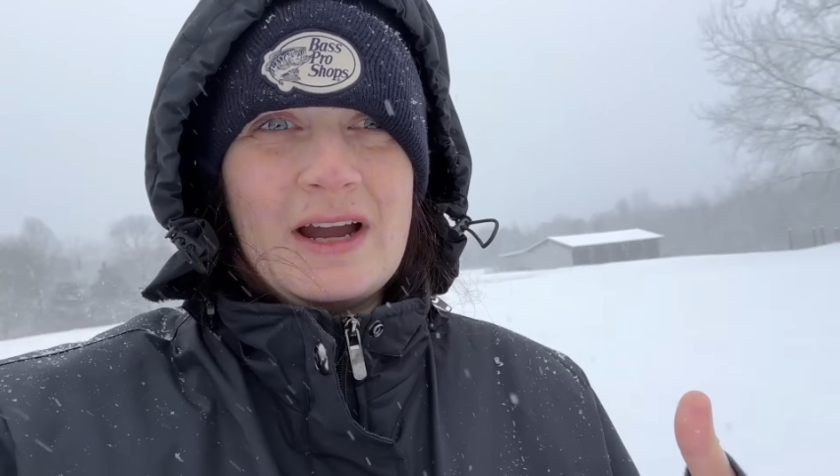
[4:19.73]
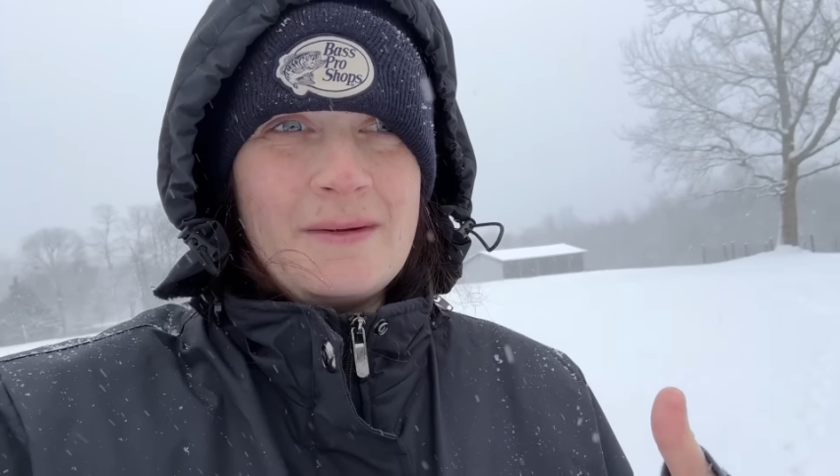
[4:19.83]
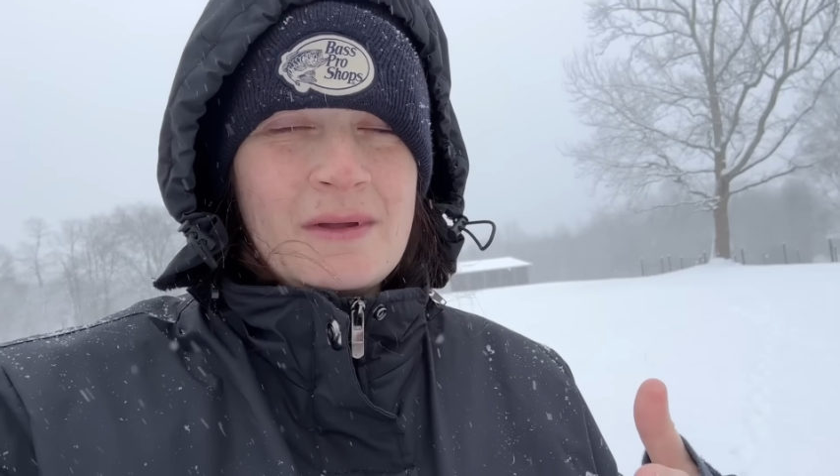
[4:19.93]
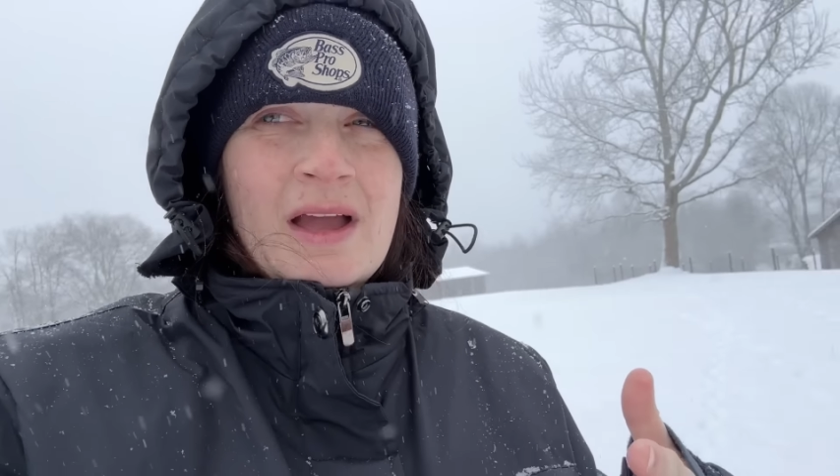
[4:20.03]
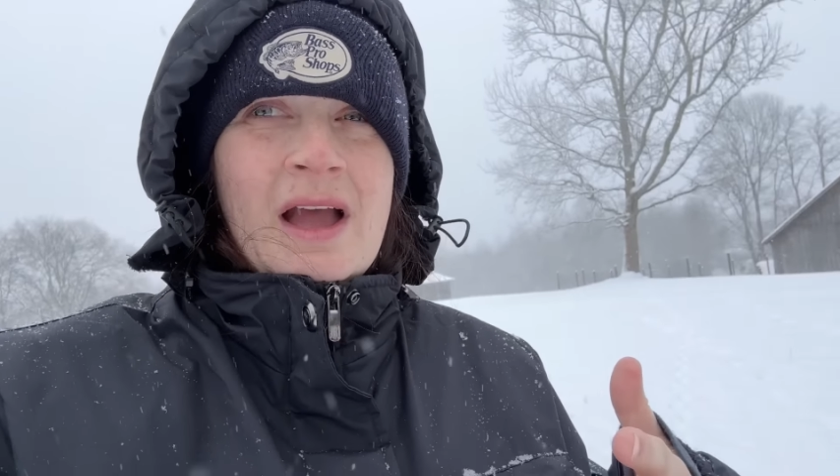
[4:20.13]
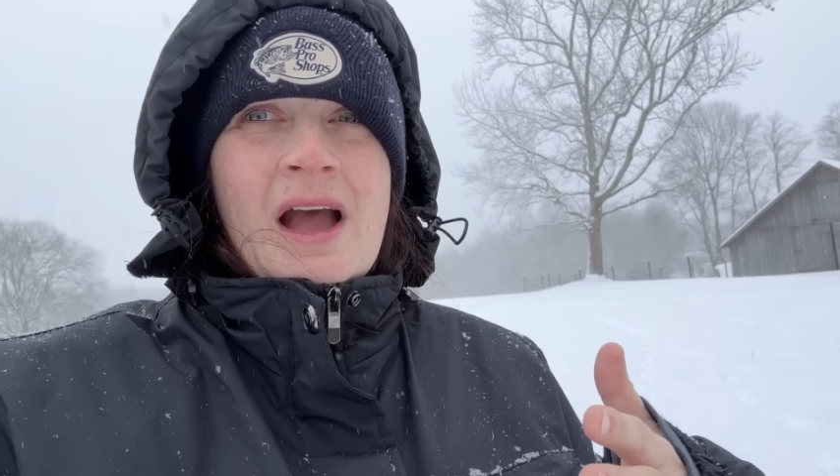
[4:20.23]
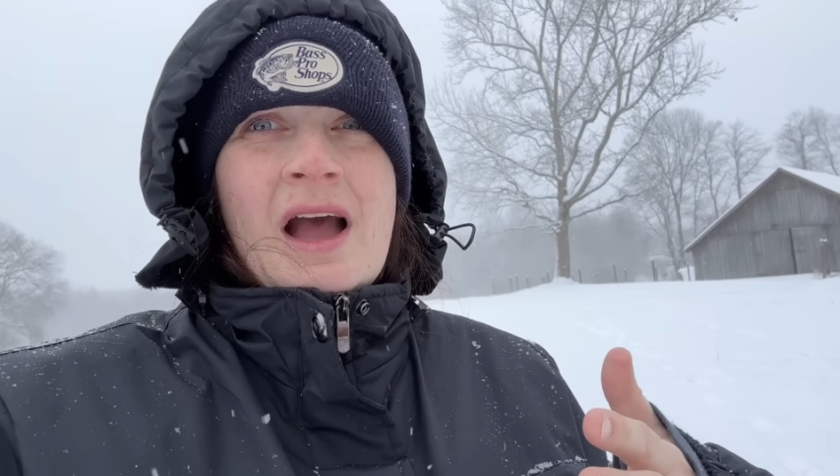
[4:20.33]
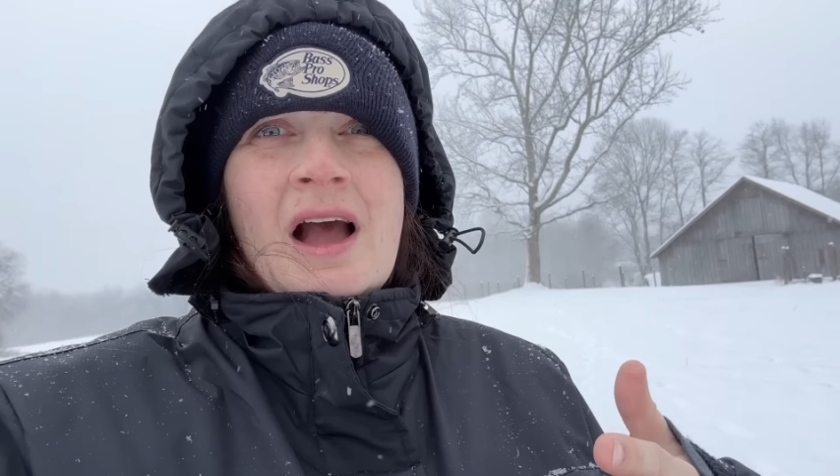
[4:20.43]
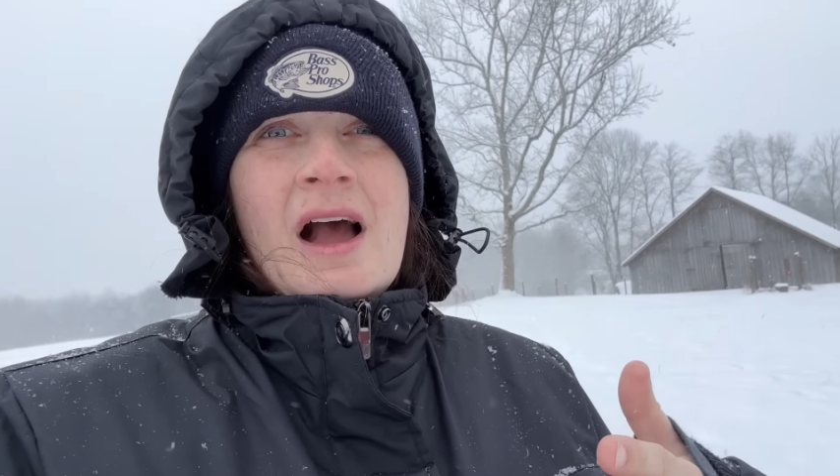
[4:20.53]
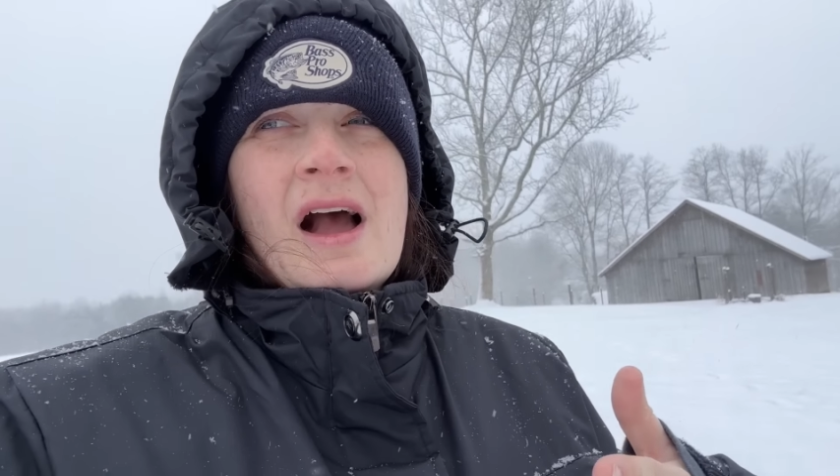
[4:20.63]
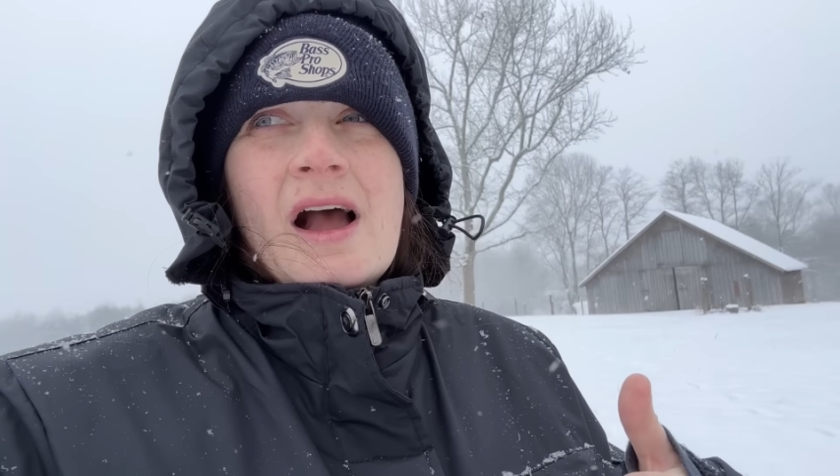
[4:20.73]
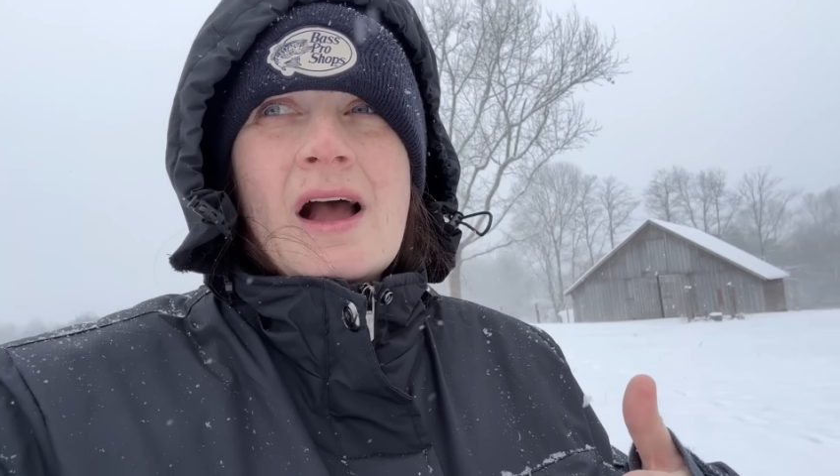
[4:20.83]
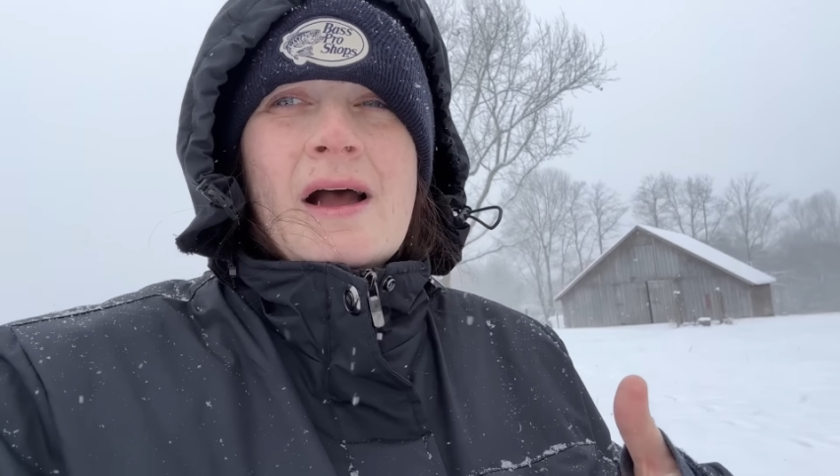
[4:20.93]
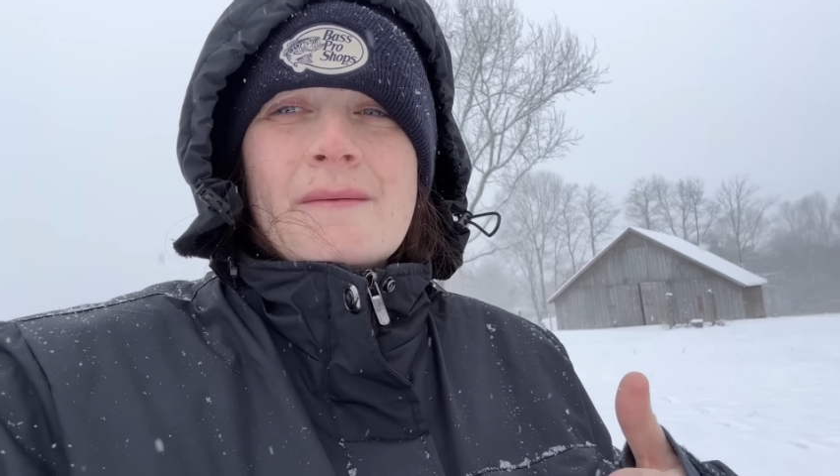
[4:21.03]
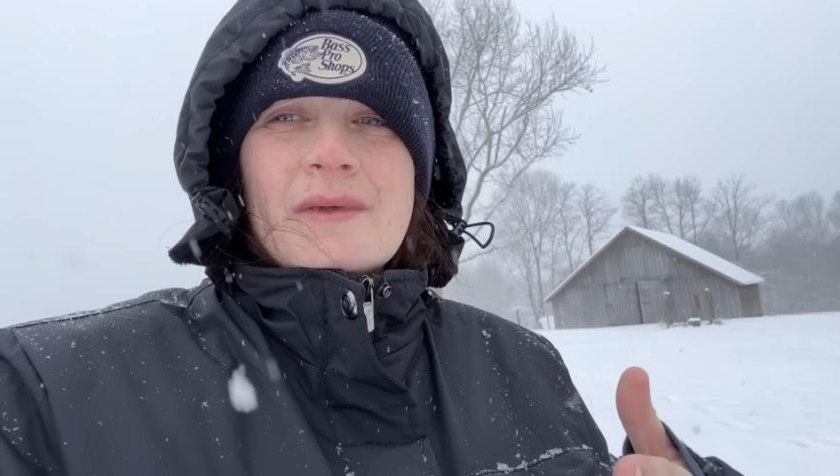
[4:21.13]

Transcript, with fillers: time. Um,